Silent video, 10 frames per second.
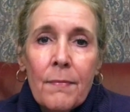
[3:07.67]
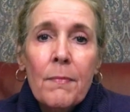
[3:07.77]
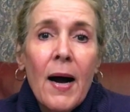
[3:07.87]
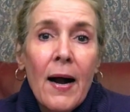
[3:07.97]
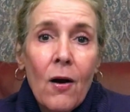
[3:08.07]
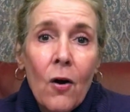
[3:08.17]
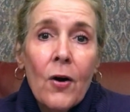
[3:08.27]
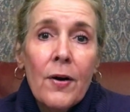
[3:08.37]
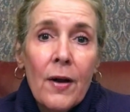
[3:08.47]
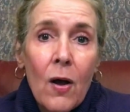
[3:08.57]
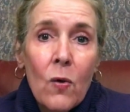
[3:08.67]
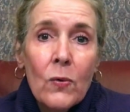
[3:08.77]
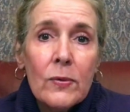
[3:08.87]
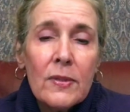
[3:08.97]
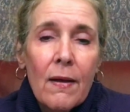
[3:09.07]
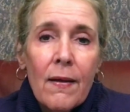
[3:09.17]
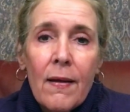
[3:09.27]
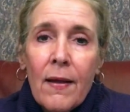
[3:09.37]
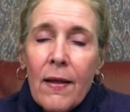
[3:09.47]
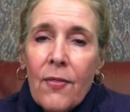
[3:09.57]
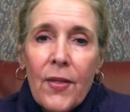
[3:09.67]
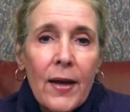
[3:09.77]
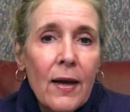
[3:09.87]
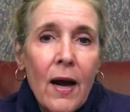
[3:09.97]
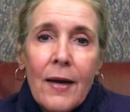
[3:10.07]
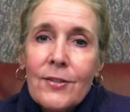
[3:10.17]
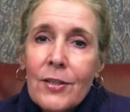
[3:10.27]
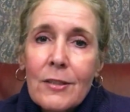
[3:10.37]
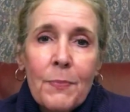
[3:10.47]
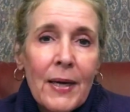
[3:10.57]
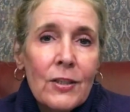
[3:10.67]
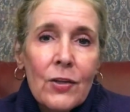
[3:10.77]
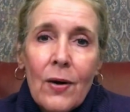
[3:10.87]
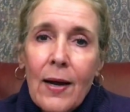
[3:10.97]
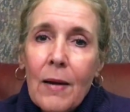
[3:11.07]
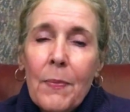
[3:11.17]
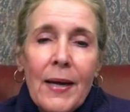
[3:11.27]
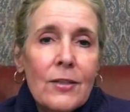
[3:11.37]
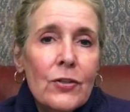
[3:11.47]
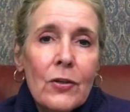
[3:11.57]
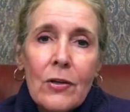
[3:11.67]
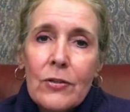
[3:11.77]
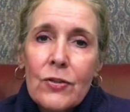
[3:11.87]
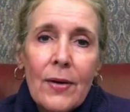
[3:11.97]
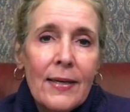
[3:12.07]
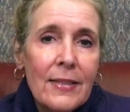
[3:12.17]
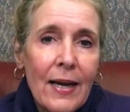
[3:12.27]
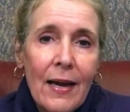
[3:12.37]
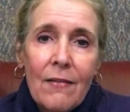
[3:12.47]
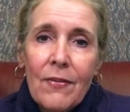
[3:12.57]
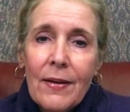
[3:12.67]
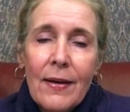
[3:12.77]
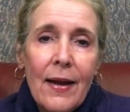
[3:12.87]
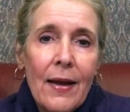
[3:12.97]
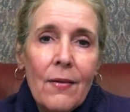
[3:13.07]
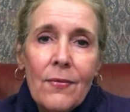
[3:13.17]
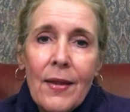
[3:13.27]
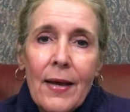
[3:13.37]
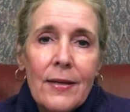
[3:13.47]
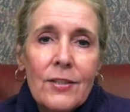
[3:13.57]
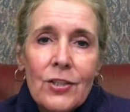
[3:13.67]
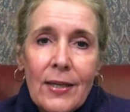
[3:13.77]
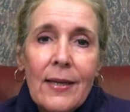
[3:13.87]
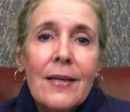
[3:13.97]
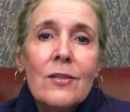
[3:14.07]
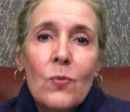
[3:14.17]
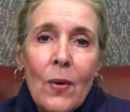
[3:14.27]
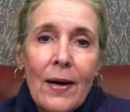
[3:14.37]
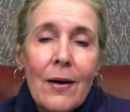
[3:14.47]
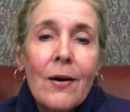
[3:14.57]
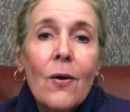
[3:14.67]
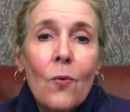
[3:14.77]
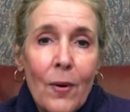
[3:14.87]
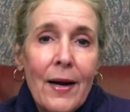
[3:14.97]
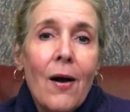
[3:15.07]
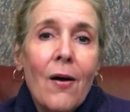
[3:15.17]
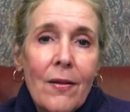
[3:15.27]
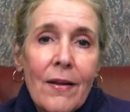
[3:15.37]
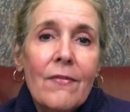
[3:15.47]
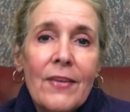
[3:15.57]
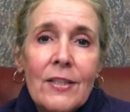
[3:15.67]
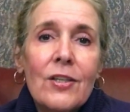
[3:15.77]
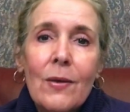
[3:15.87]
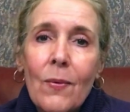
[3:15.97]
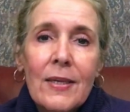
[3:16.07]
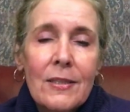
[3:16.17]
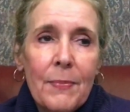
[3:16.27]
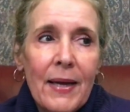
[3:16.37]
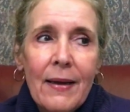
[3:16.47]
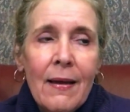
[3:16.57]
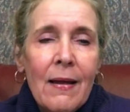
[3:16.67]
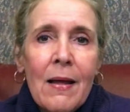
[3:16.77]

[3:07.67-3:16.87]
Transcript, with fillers: My heart knows that God just picked her up and took her straight to heaven and that she is where we all eventually want to be.